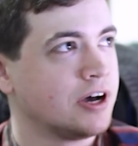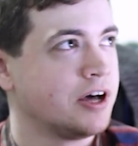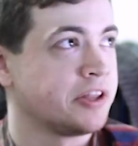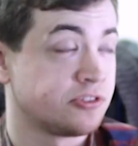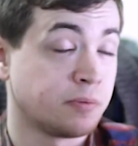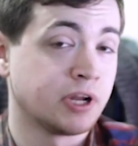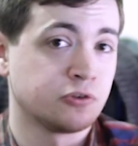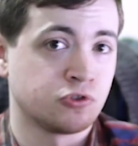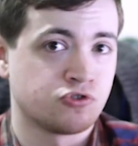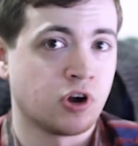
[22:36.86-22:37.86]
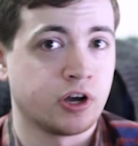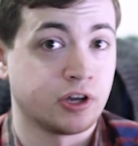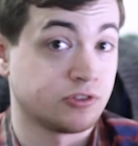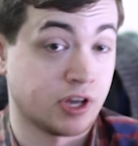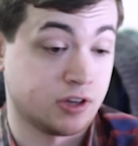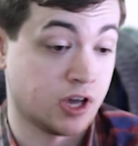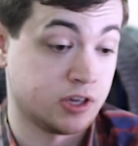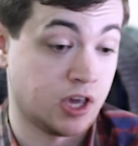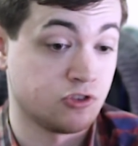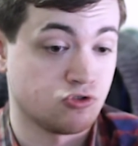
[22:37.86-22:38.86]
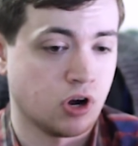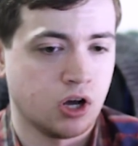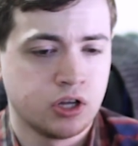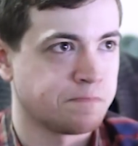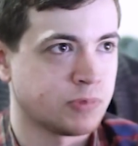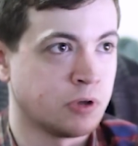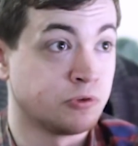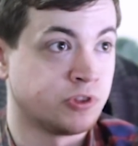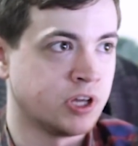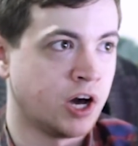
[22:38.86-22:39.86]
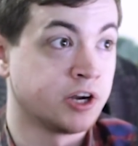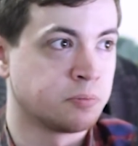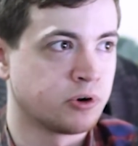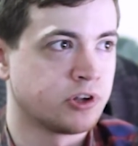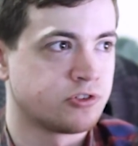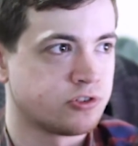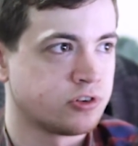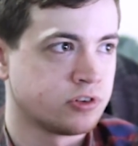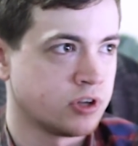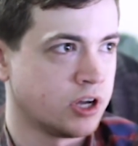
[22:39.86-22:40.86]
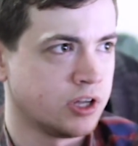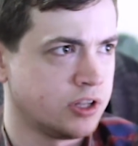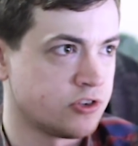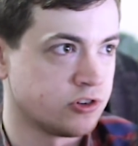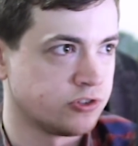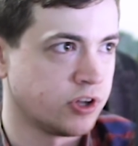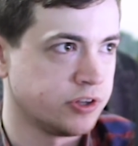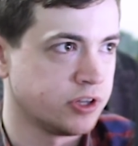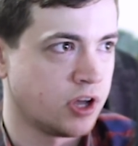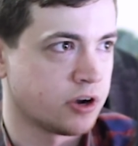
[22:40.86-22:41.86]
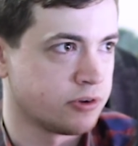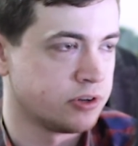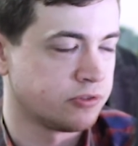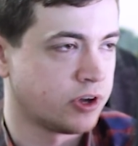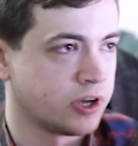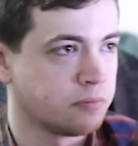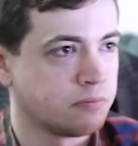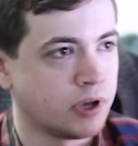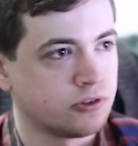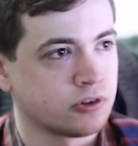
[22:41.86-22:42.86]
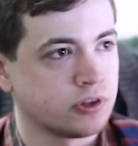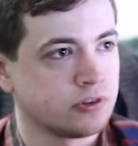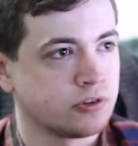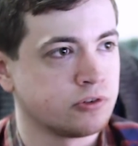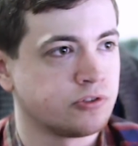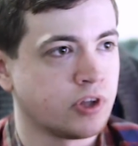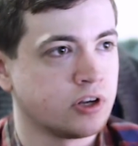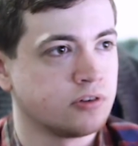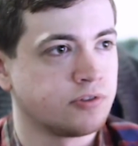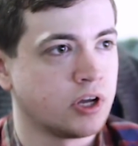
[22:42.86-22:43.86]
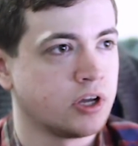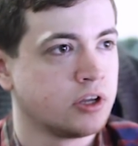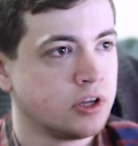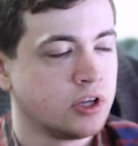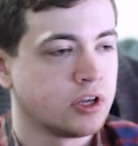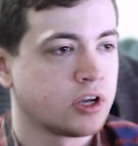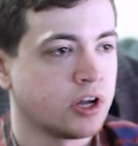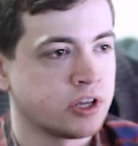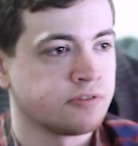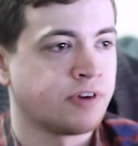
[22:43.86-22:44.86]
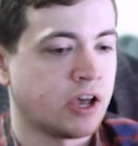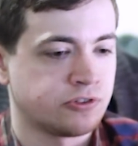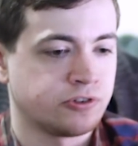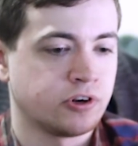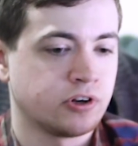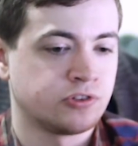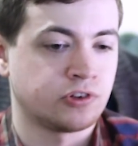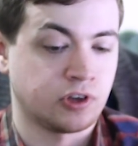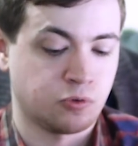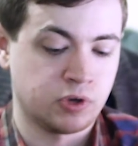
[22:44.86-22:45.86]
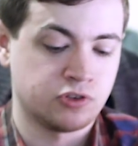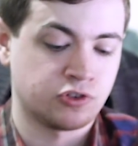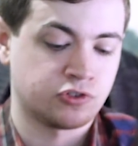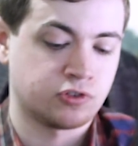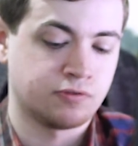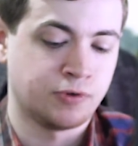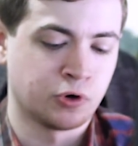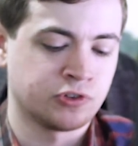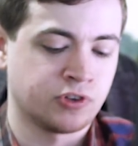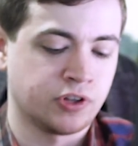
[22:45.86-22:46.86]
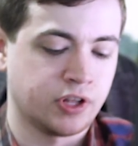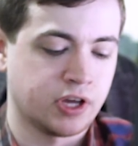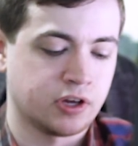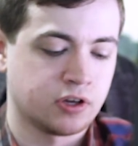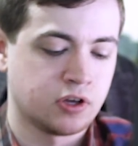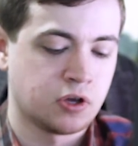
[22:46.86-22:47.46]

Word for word: uh, that somebody else was drawing because I, can't draw. It was the unabridged uh, Legend of Zelda Ocarina of Time, basically. So instead of uh, cutting it faster, it's just, like we just focused on like